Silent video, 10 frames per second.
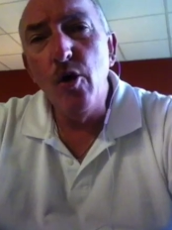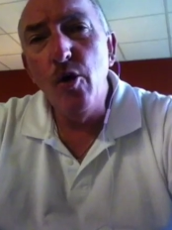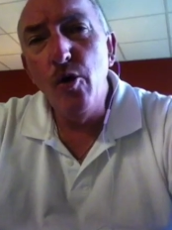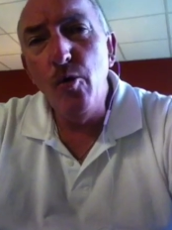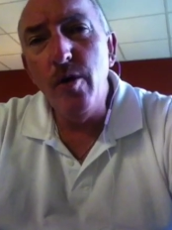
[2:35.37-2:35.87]

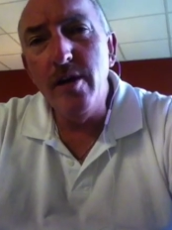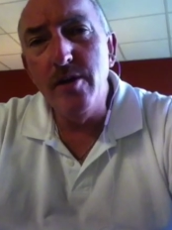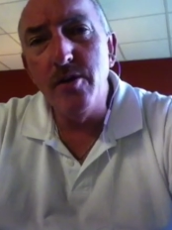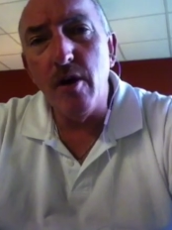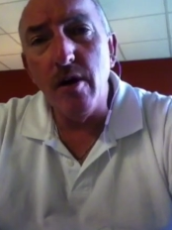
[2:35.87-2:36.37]
who
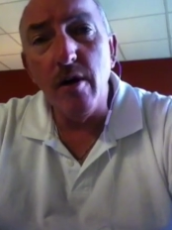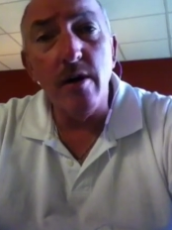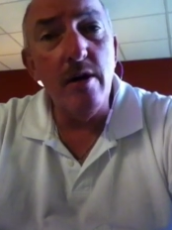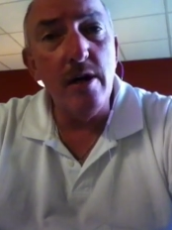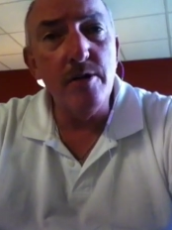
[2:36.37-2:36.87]
is our, our
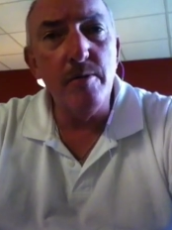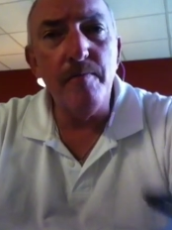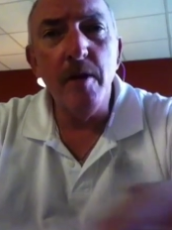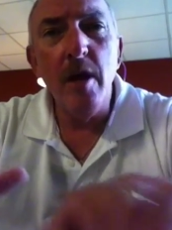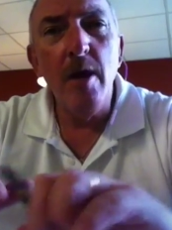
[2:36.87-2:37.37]
customer.
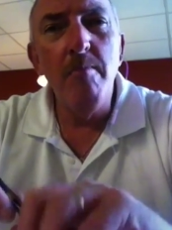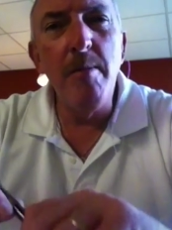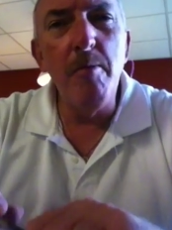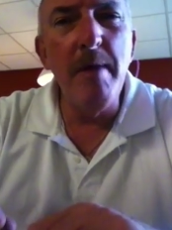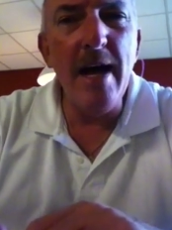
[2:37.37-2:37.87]

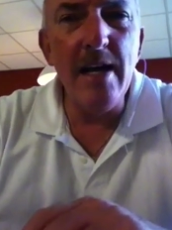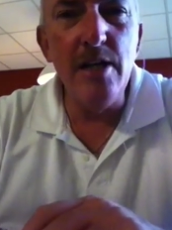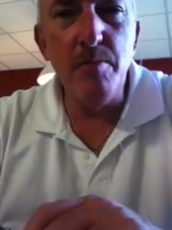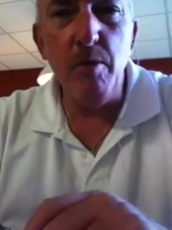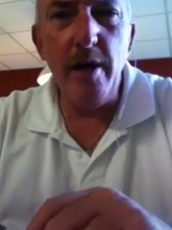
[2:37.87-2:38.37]
Remember back in
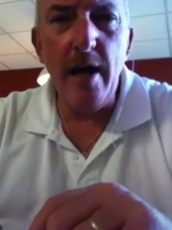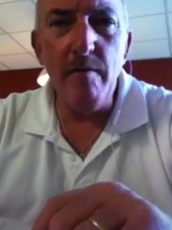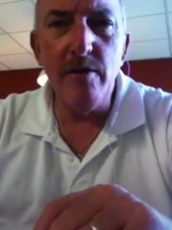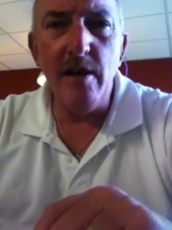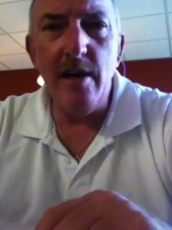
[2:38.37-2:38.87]
display
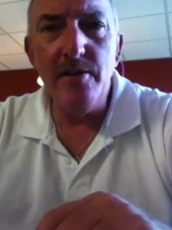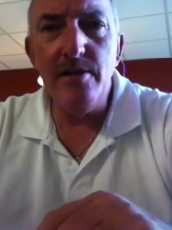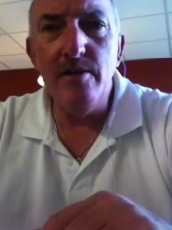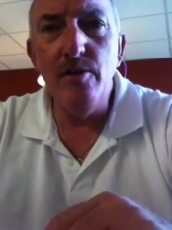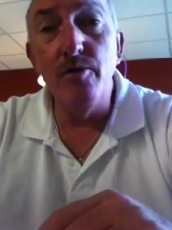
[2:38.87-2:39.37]

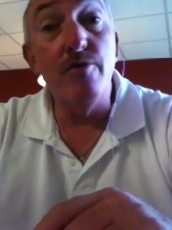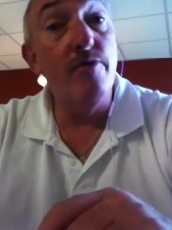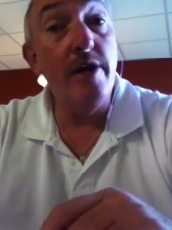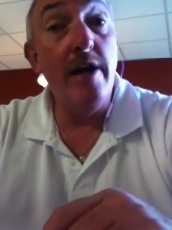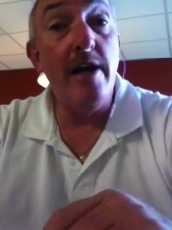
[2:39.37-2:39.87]
advertising, you were
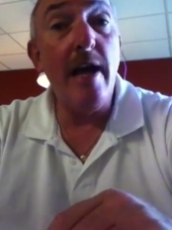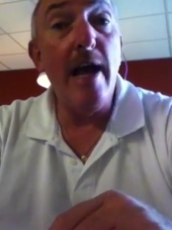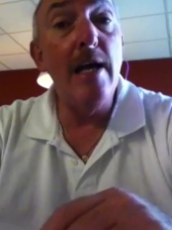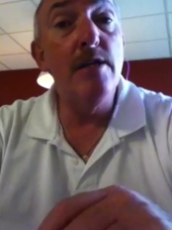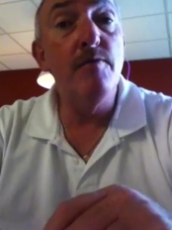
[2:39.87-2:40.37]
creating
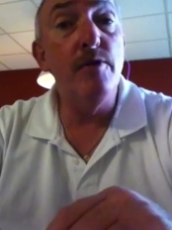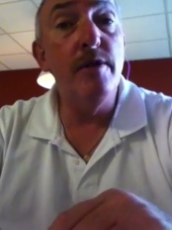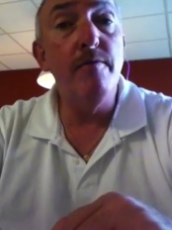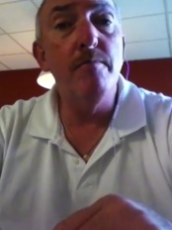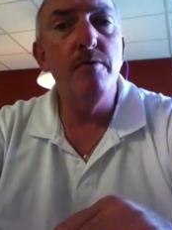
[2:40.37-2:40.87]
ads for
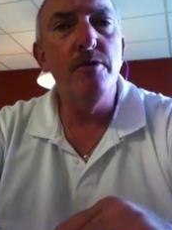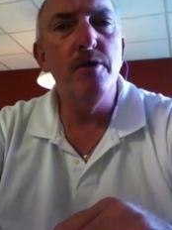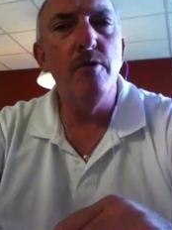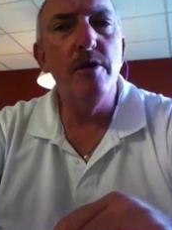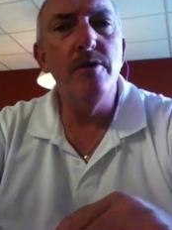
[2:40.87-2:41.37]
different
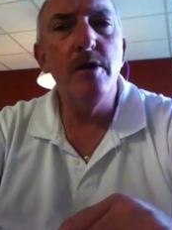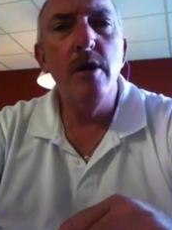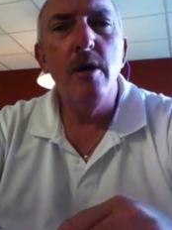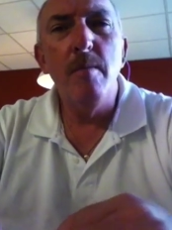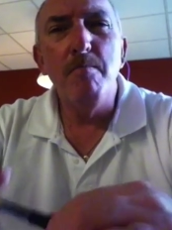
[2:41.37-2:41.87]
personas,
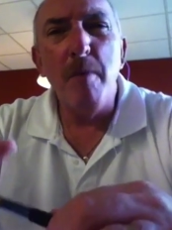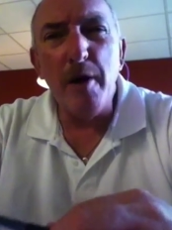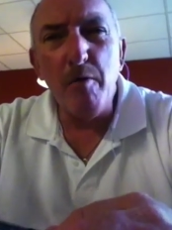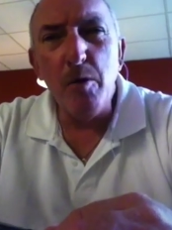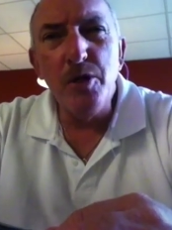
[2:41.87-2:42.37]

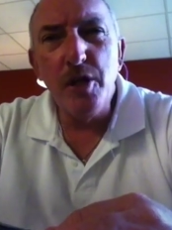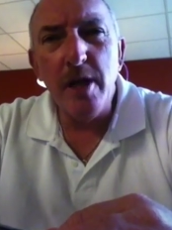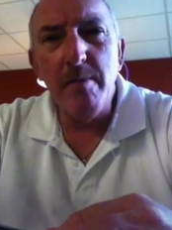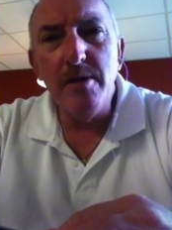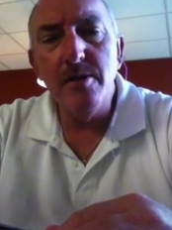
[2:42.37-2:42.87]
micro
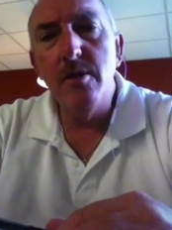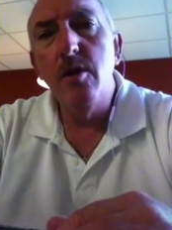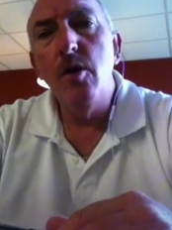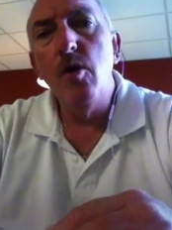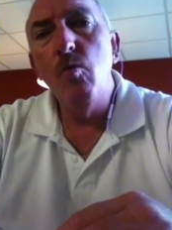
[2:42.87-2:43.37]
segments.
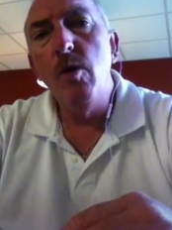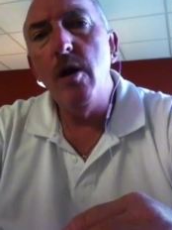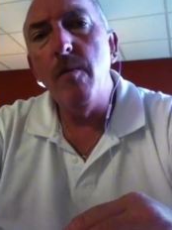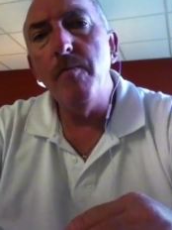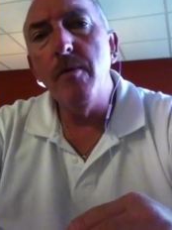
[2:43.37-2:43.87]
Well,